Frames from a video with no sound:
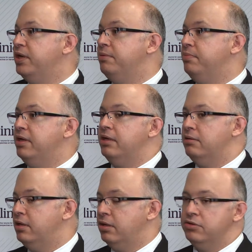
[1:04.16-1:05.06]
really
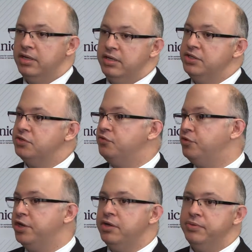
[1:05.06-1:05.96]
been including
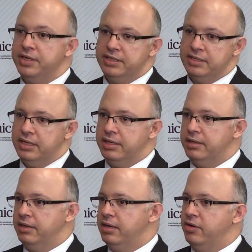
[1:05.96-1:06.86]
interfering with
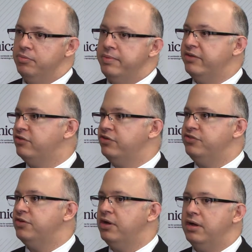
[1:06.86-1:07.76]

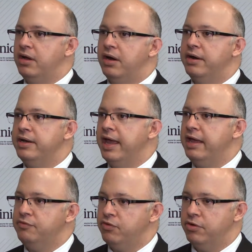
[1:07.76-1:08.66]
message
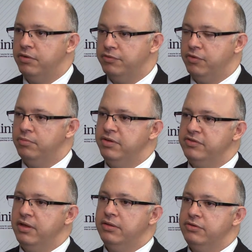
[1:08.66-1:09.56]
RNA for
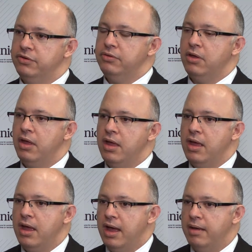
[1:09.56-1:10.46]
BCL2,
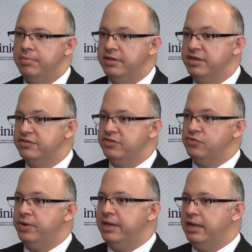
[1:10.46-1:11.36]
but this
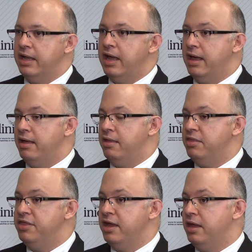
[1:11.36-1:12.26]
is really
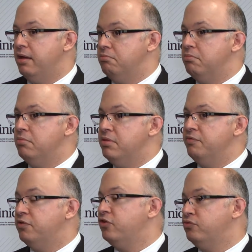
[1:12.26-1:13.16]
the
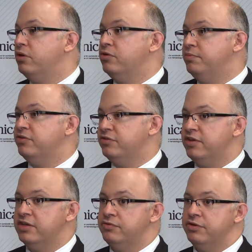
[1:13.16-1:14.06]
first one to be
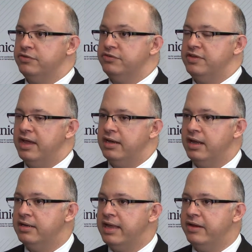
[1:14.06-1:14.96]
successful, as you said,
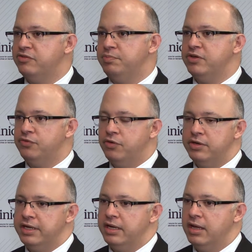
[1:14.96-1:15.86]
and that speaks
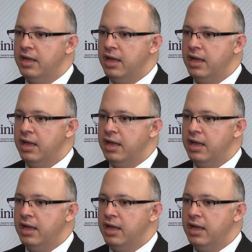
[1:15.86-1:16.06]
for the